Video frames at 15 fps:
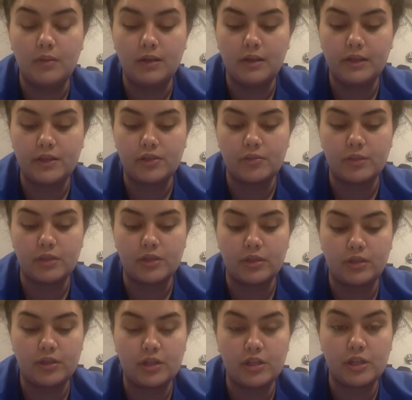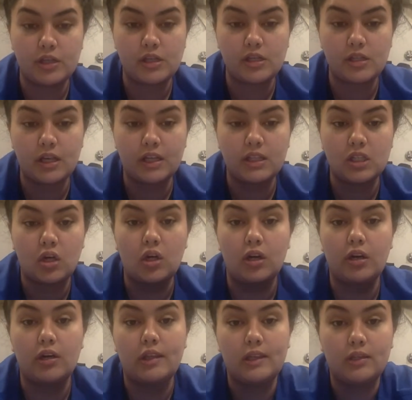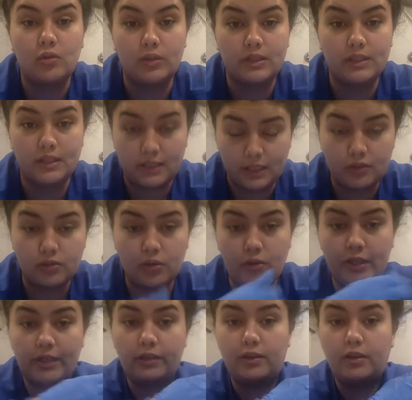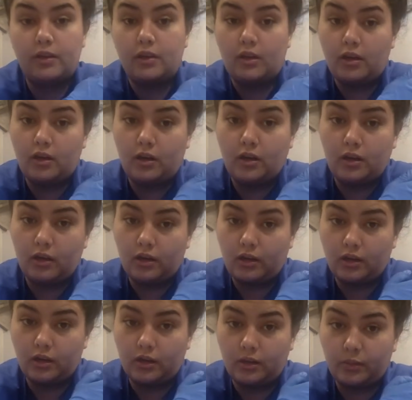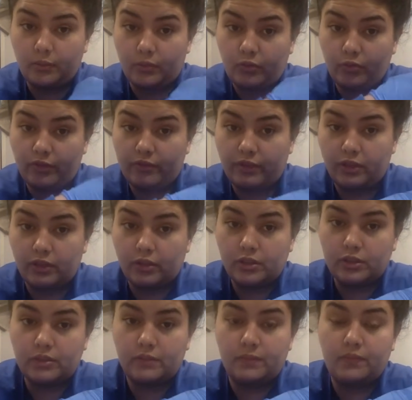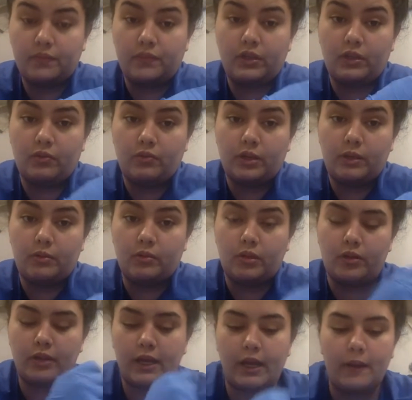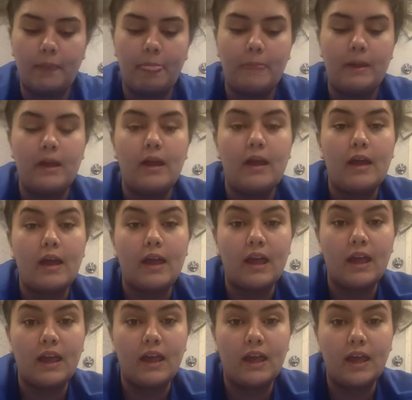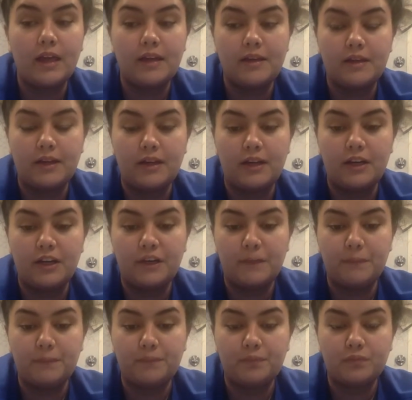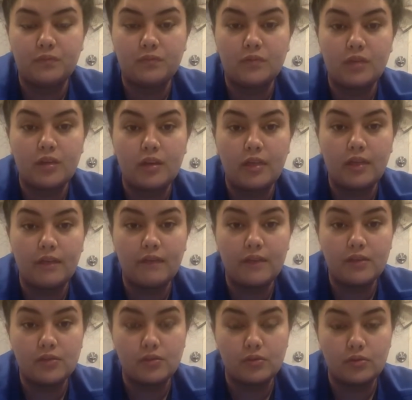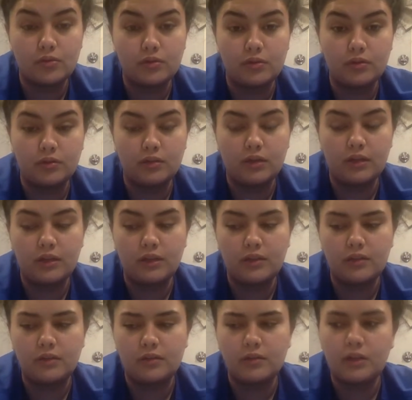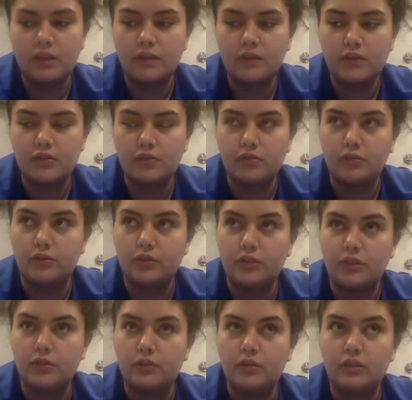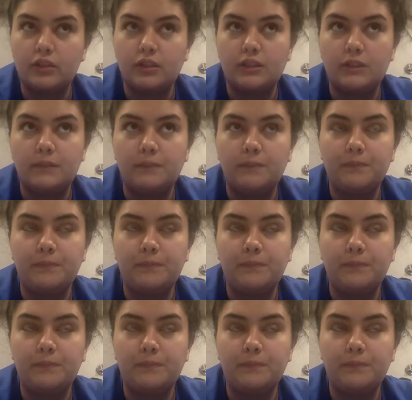intramuscular injection sites are the deltoid, 3 fingers, and then right below that, and the ventral, no, not the ventrogluteal, the